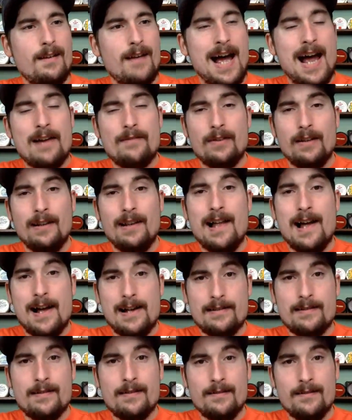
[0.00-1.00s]
have a
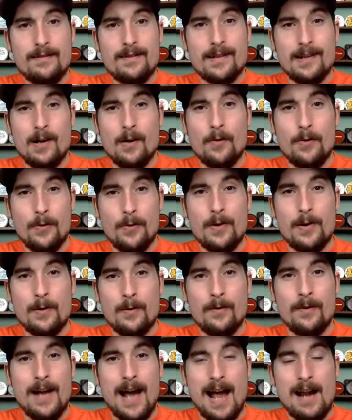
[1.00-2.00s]
lot to go through.